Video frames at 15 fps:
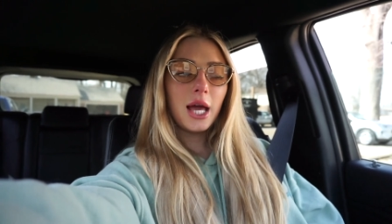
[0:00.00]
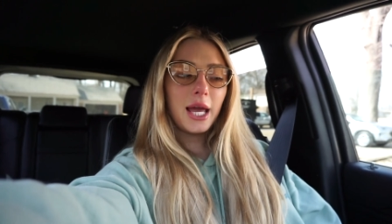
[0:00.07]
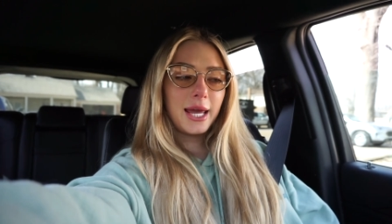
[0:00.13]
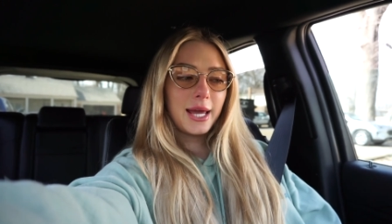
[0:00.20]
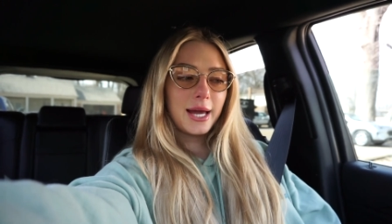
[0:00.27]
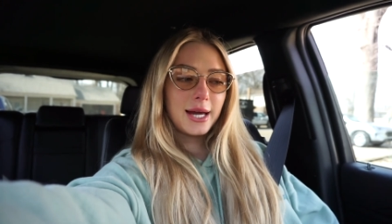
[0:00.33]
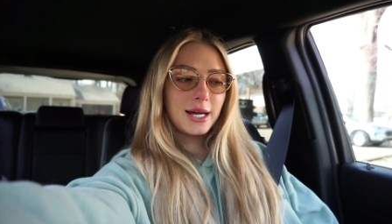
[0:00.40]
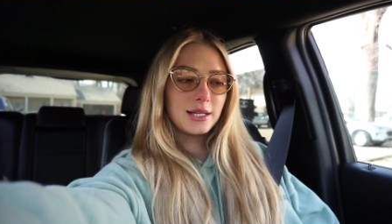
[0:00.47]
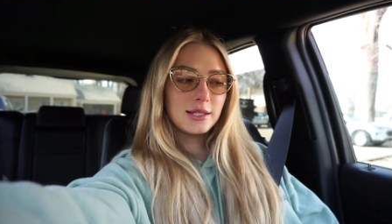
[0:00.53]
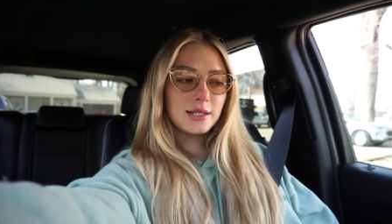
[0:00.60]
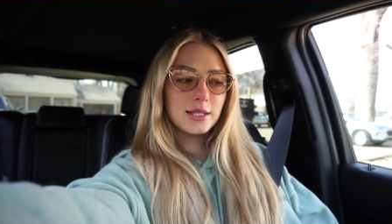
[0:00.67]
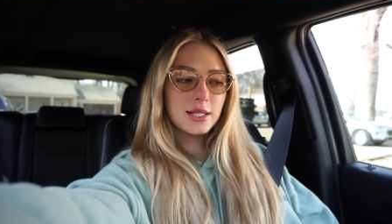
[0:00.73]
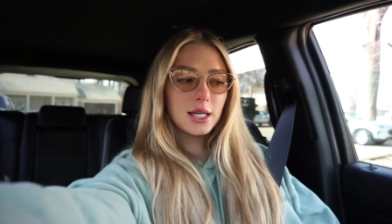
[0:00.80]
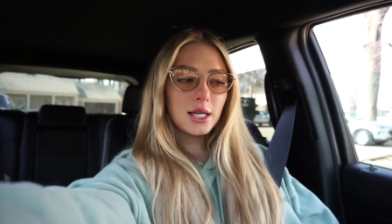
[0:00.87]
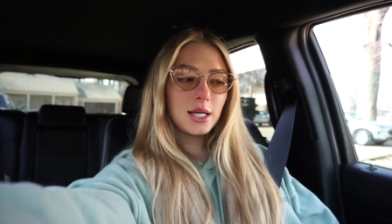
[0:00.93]
and
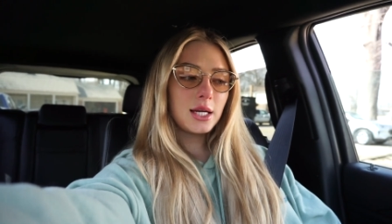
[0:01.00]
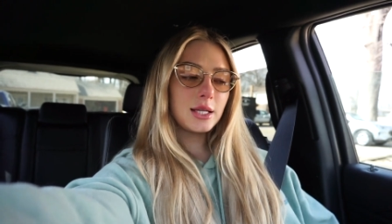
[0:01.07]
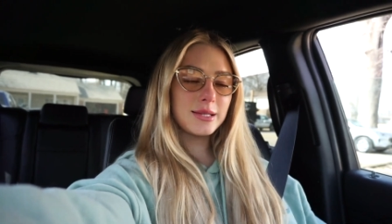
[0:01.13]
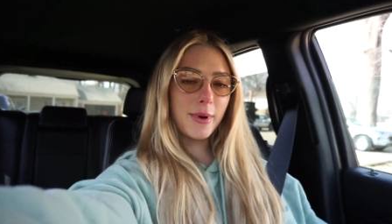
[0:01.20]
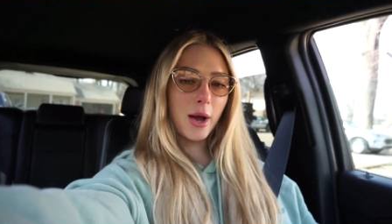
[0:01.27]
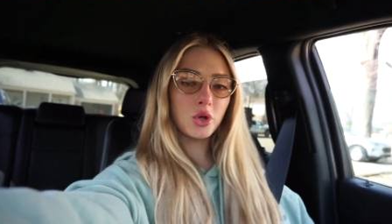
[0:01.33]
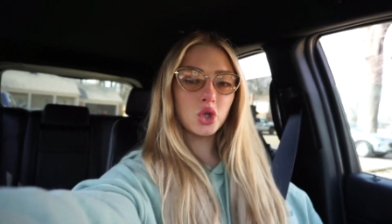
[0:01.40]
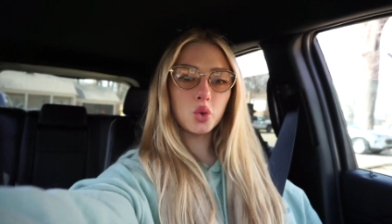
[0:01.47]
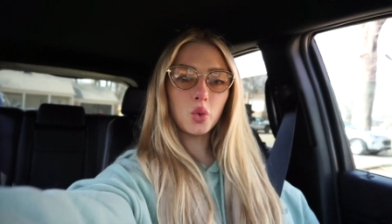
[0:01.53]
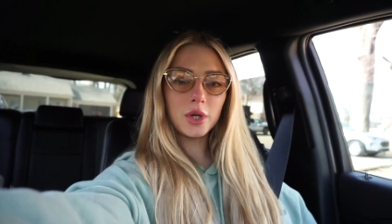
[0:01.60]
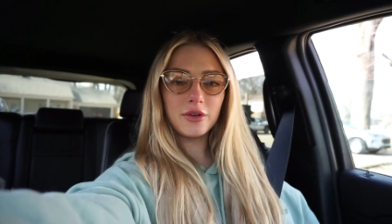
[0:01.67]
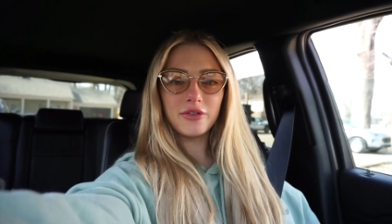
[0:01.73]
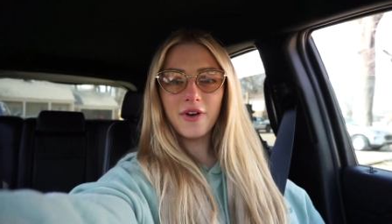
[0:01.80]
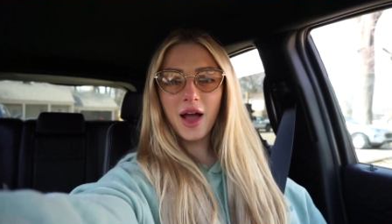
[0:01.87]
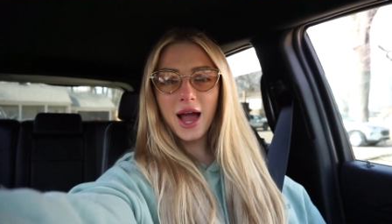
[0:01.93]
it's about
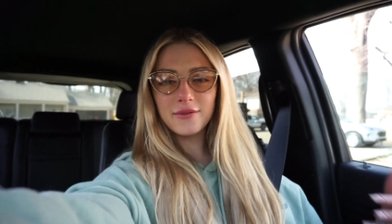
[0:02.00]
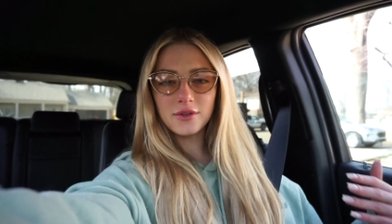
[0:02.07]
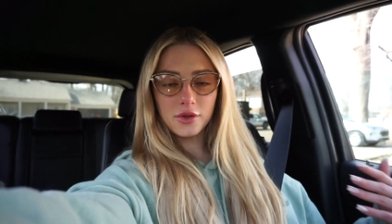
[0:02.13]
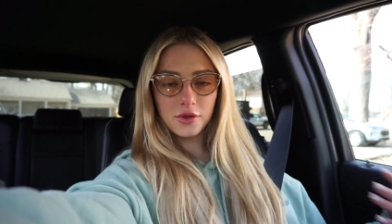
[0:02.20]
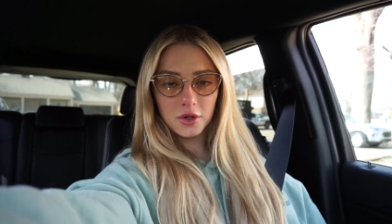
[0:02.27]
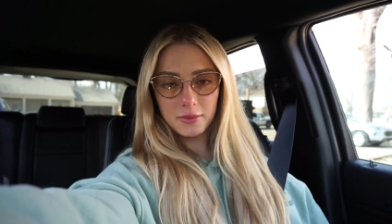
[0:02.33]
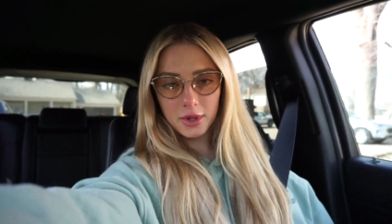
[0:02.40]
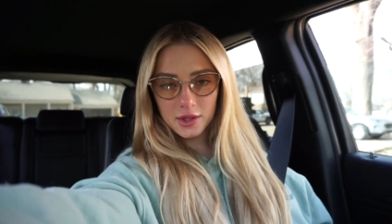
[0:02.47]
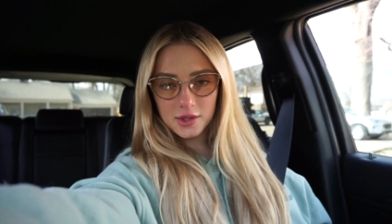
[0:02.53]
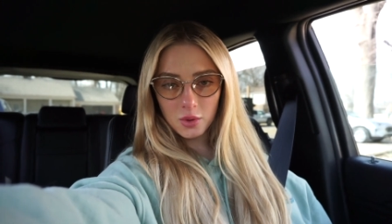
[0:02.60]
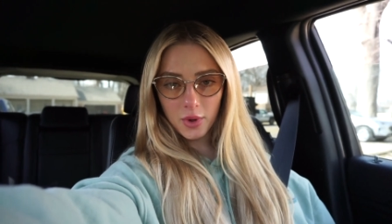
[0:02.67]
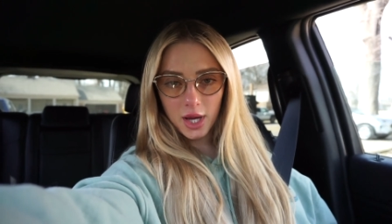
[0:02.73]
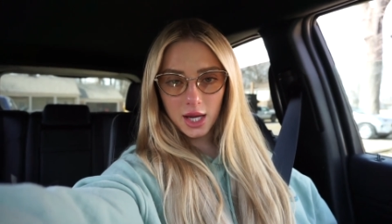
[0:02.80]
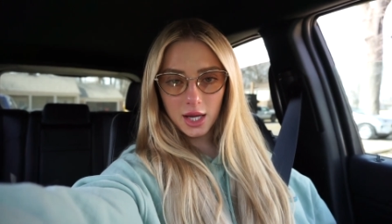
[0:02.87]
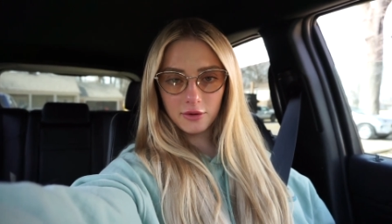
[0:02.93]
25 to 30 minutes
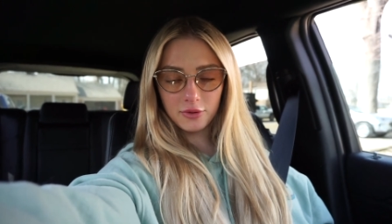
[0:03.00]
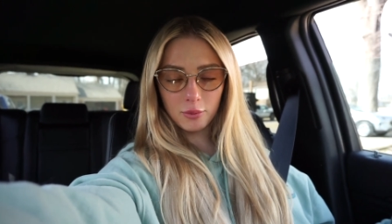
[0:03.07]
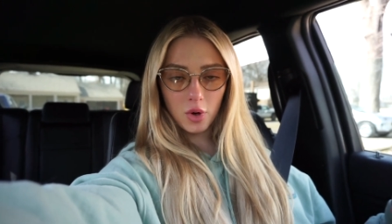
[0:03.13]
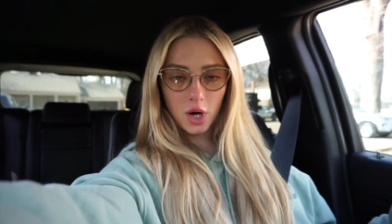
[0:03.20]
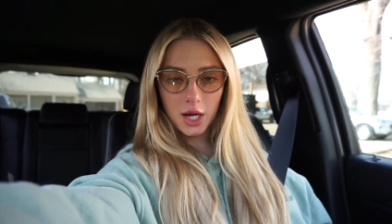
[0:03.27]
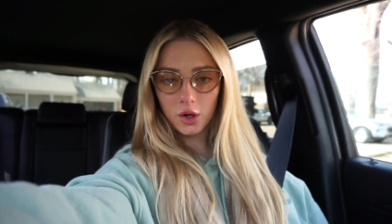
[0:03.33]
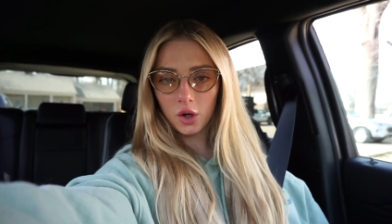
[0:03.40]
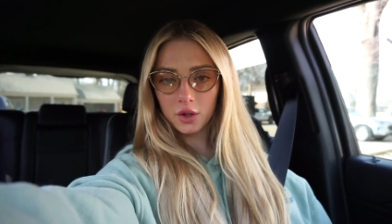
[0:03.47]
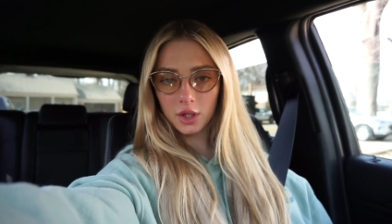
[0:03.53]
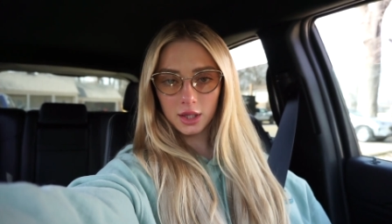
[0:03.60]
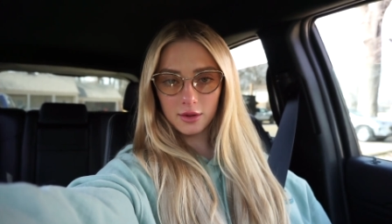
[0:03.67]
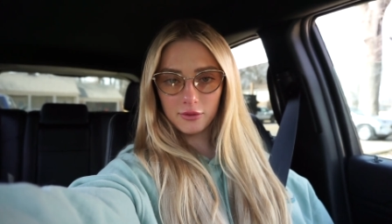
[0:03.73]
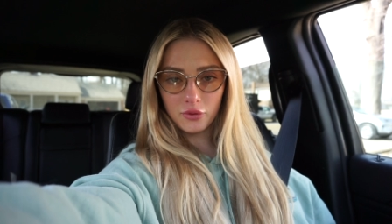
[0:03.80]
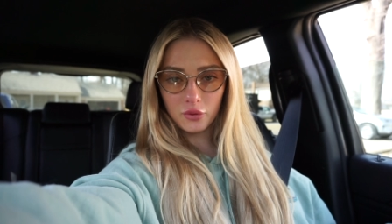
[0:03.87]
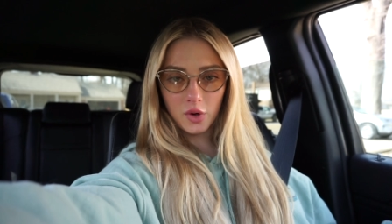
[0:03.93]
away from where I currently
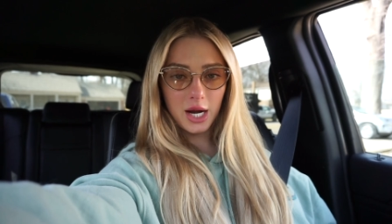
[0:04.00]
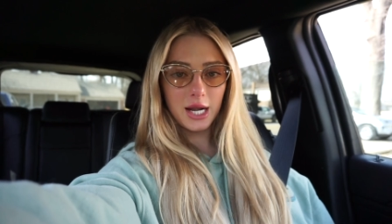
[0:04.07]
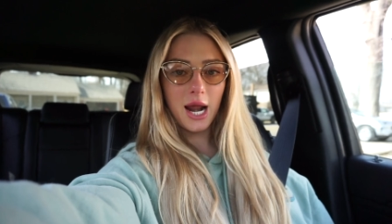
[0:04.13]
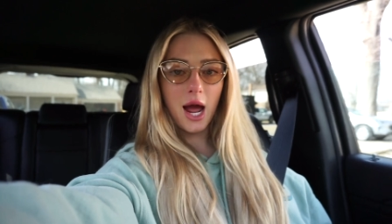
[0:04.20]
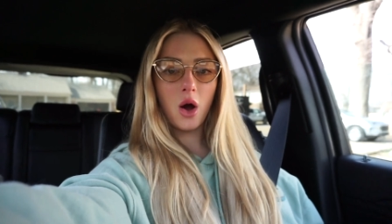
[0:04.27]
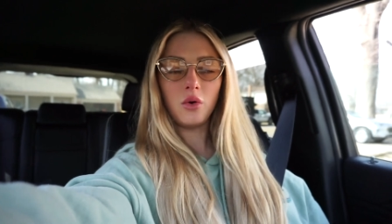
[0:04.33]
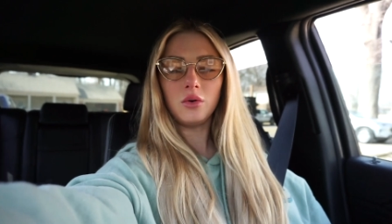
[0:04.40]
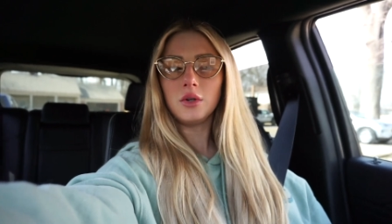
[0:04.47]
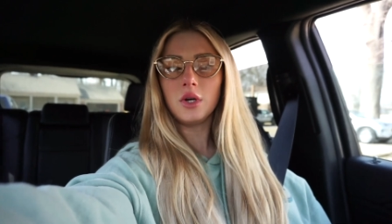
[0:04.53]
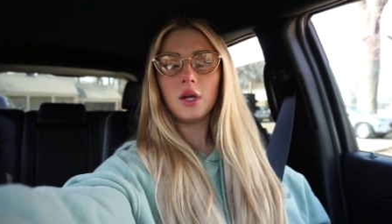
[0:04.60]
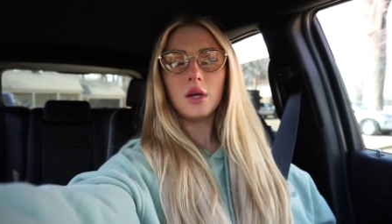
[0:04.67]
live right now.